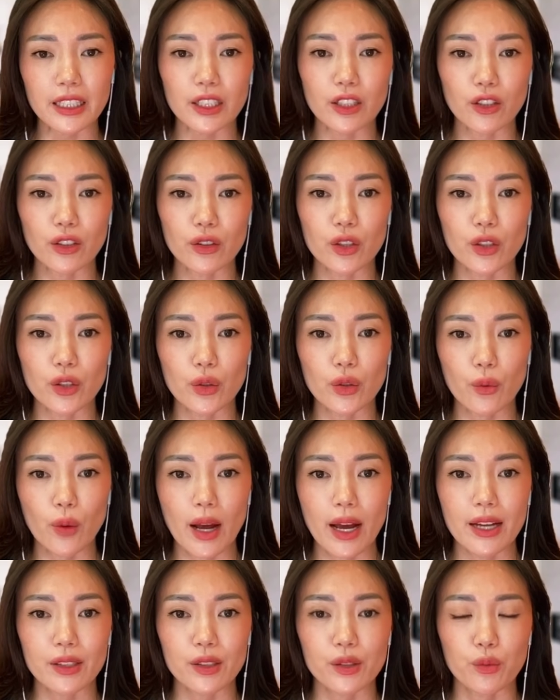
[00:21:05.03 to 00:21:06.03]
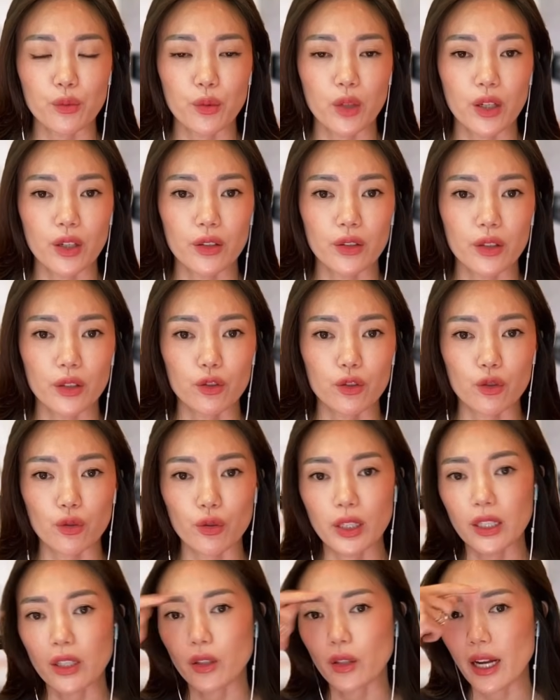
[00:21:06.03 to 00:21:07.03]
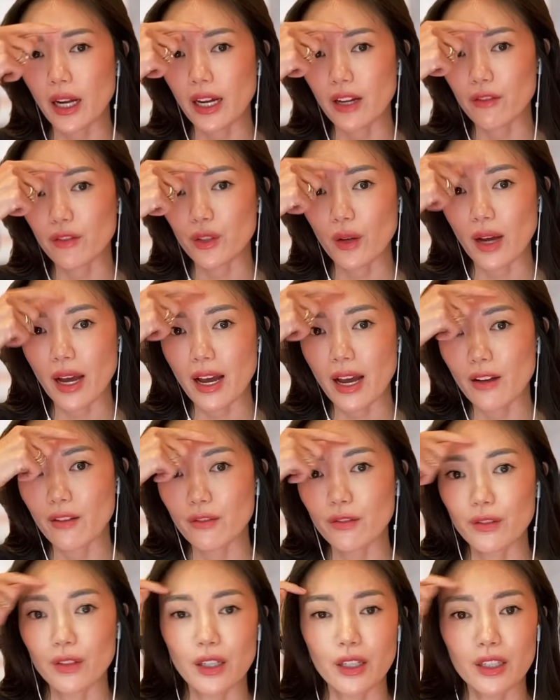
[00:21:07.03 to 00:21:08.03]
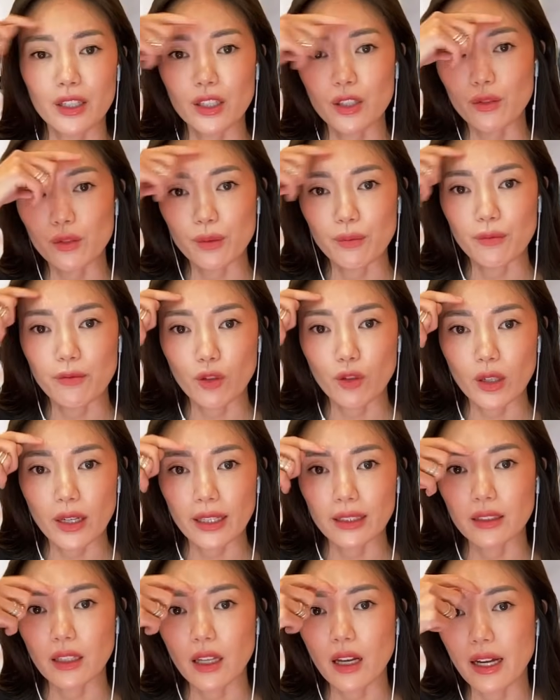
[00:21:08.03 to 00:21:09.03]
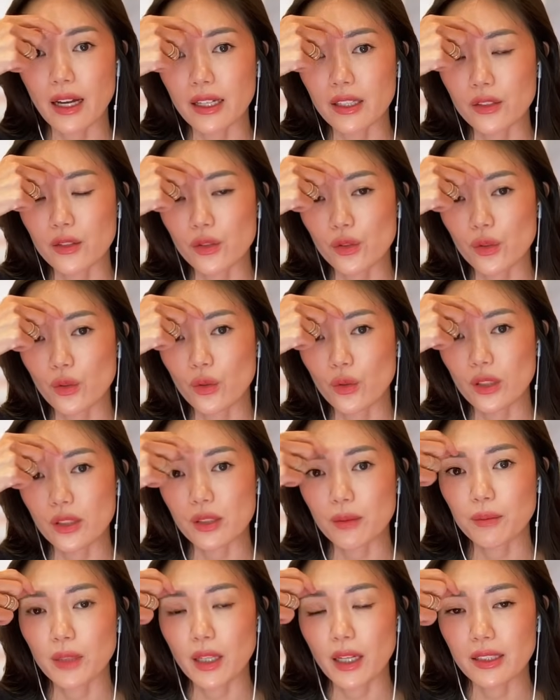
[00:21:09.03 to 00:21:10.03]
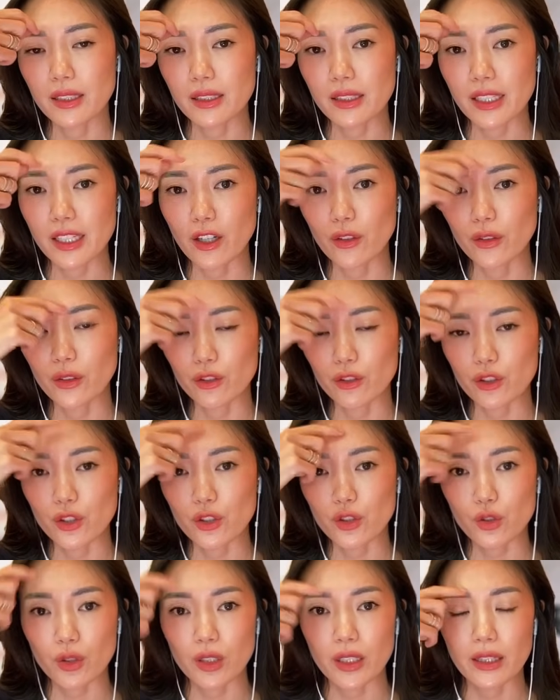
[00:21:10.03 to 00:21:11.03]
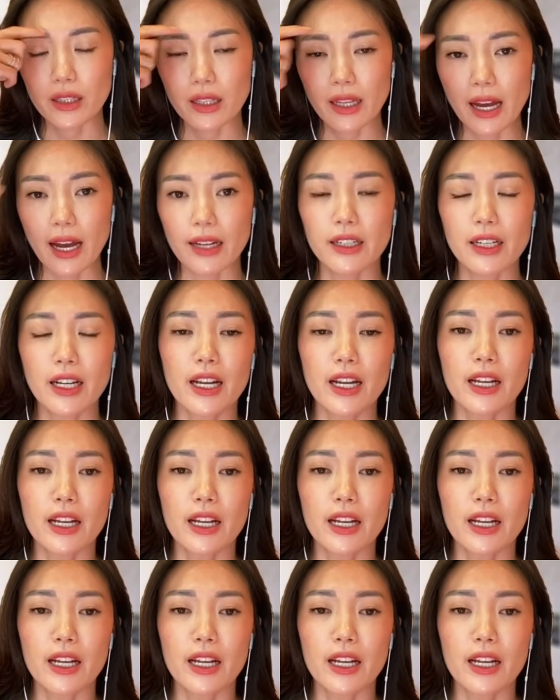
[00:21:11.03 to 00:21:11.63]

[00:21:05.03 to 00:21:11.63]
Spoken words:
in the US where they'll treat, okay, if you have, some forehead lines or some lines here and they'll just treat that.